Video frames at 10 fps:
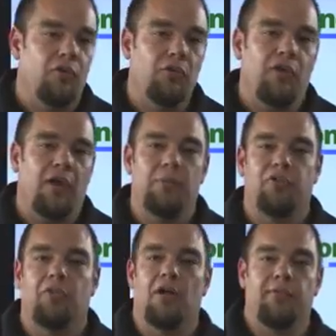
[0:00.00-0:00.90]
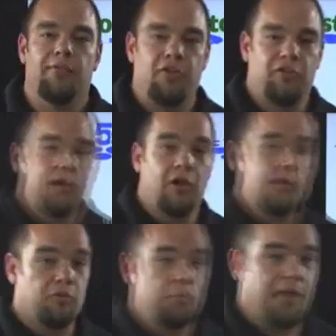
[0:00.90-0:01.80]
two types of SEO.
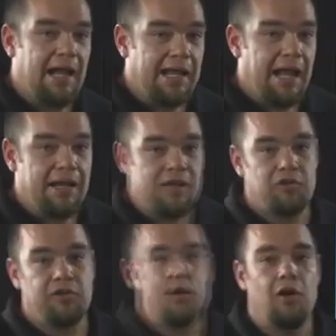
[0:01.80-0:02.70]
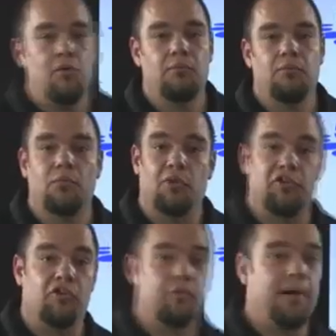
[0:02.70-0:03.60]
There's black hat SEO,
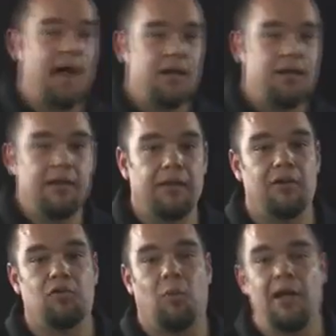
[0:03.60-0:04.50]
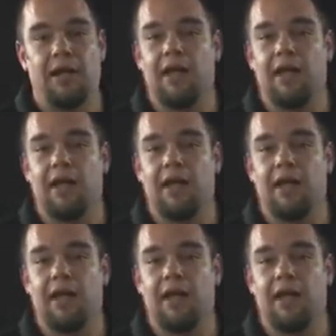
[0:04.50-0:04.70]
which is bad, and there's white